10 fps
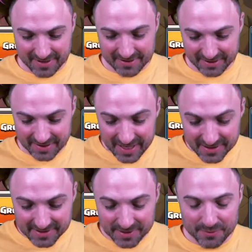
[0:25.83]

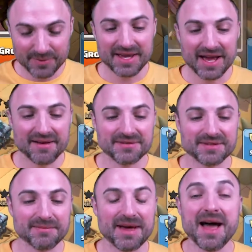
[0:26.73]
yes, we have
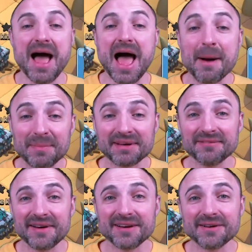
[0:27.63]
some epic
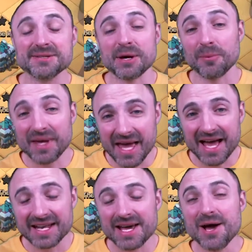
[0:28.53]
fails that we
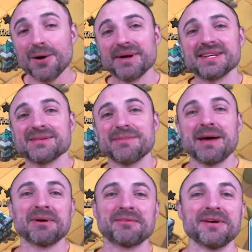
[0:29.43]
had some
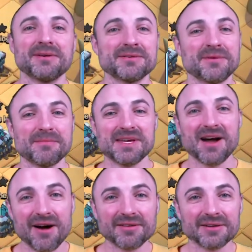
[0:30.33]
epic fails from the
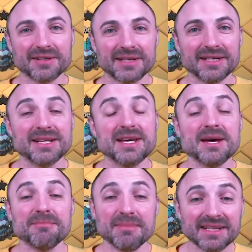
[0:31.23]
other clan,
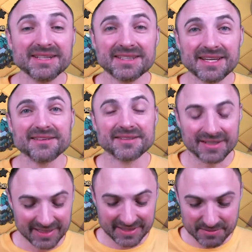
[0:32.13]
mainly the other
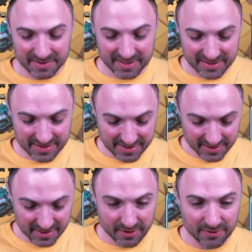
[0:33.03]
clans, because, you
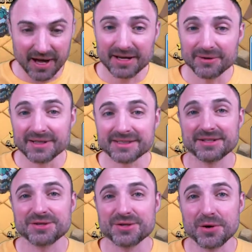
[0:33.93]
know, I don't like to
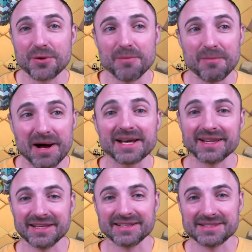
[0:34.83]
show my
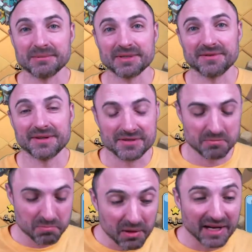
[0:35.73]
clan's epic fails,
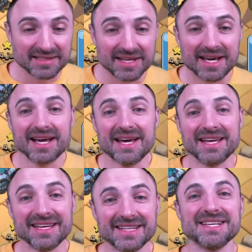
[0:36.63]
but
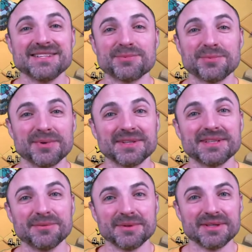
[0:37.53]
it is
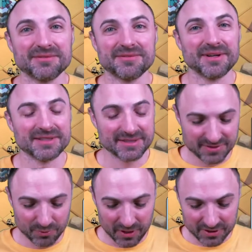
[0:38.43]
really fun
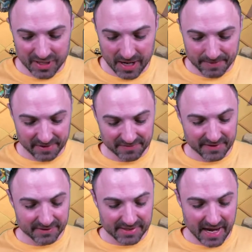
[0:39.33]
to watch epic
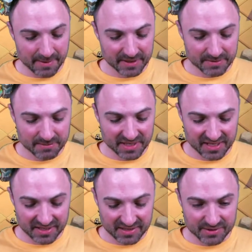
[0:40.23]
fails happen
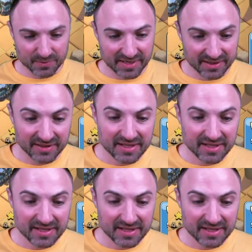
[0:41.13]
because, well,